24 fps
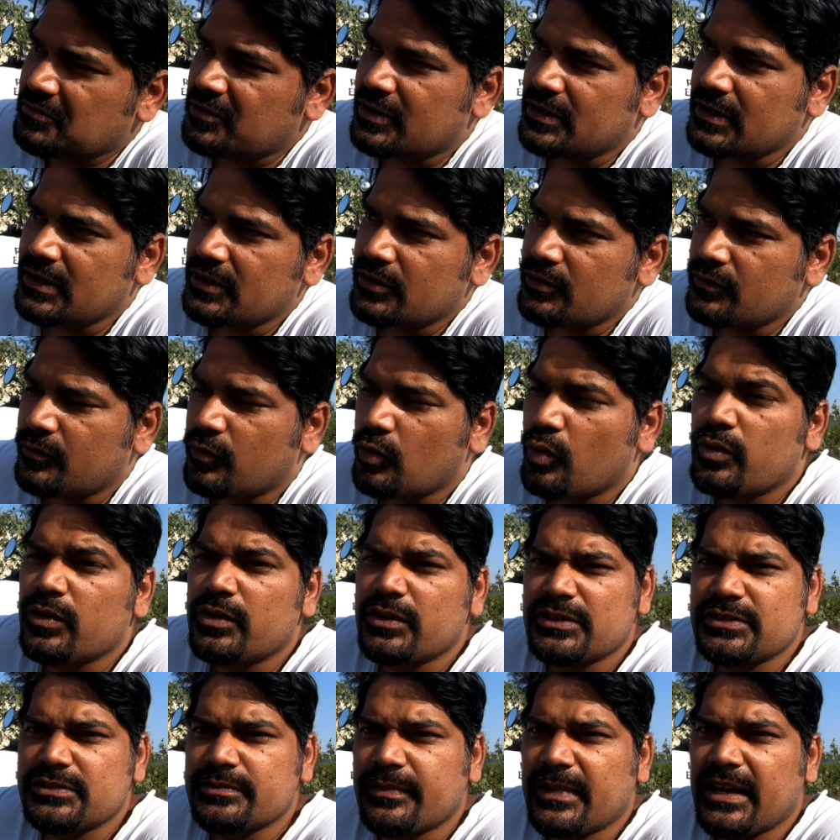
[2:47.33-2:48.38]
3 to 4
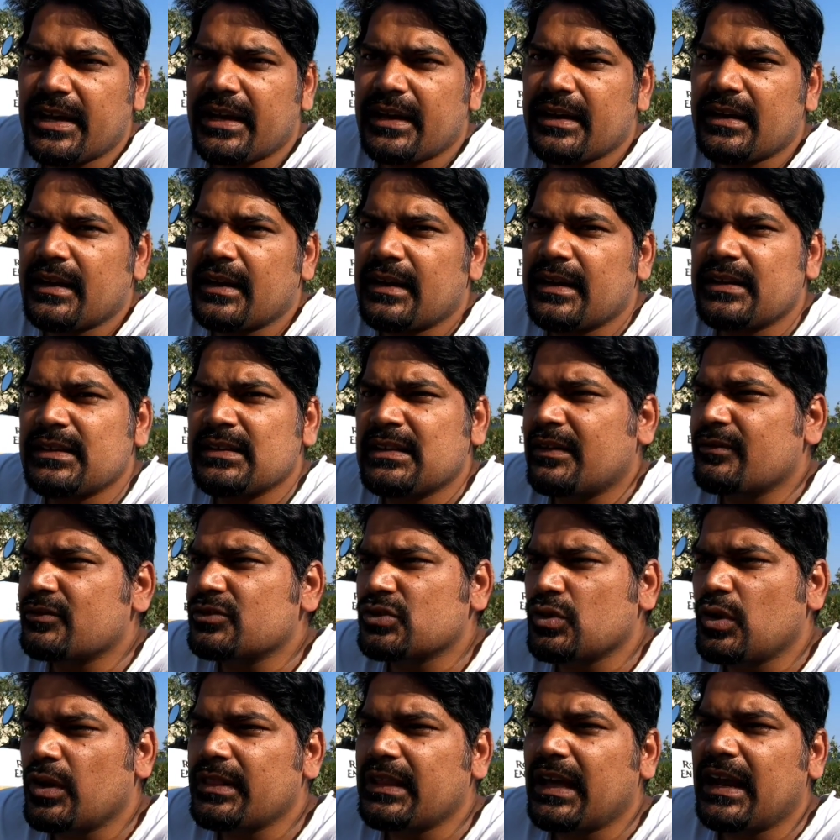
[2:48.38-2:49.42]
years back. Again, I
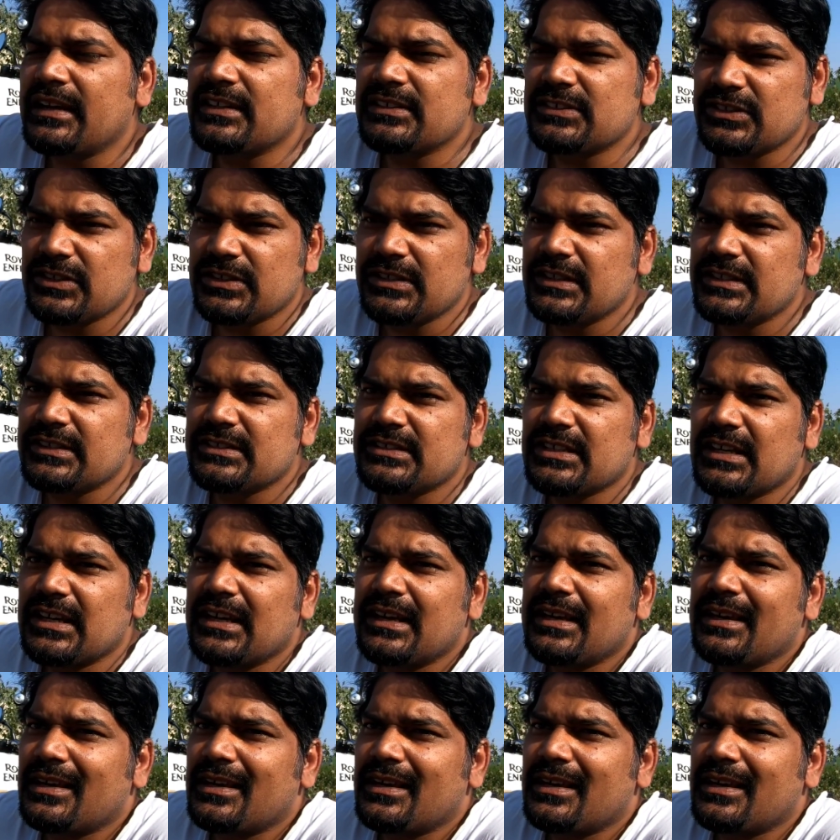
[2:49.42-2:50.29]
was not that serious.